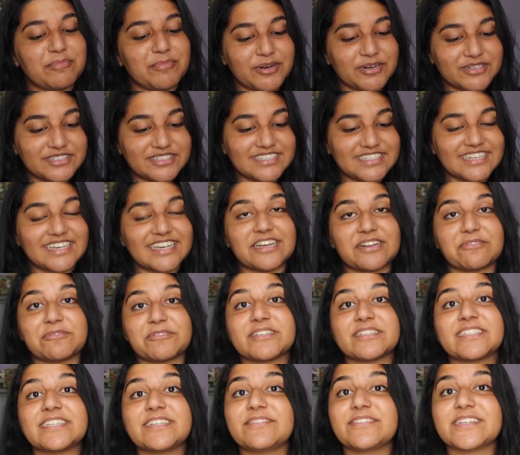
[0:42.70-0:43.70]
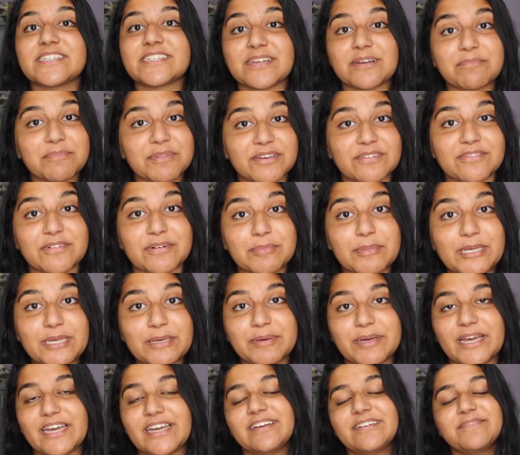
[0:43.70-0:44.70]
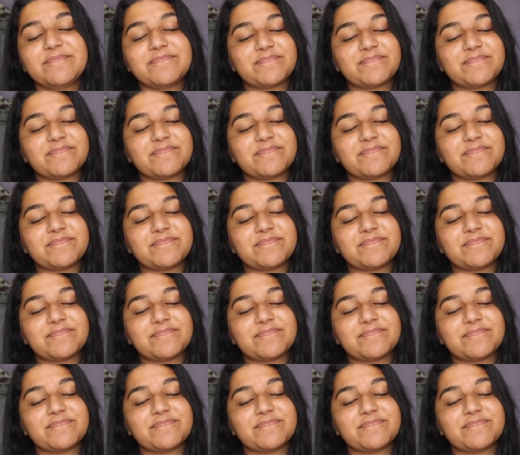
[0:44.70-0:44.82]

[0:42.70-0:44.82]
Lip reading: purchasing and receiving something from eBay.